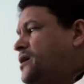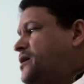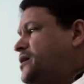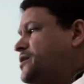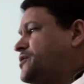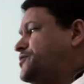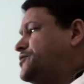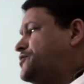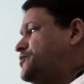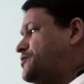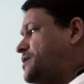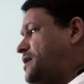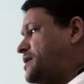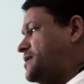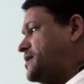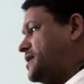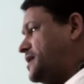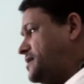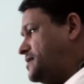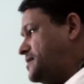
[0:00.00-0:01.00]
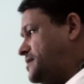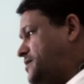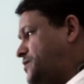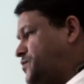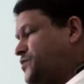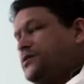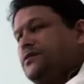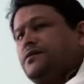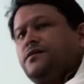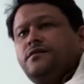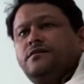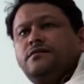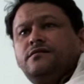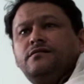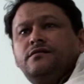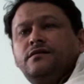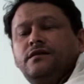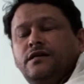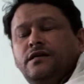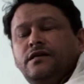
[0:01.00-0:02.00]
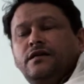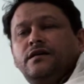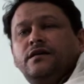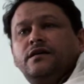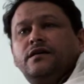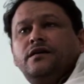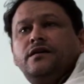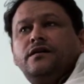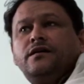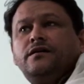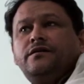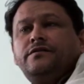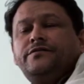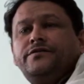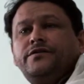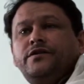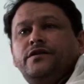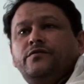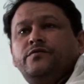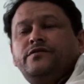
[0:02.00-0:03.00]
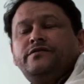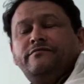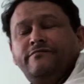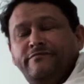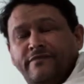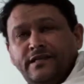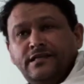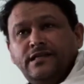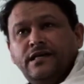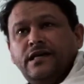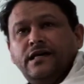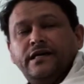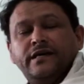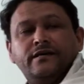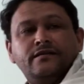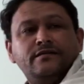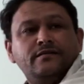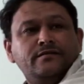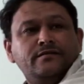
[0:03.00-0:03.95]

He used to run races with her. So he was a fun guy.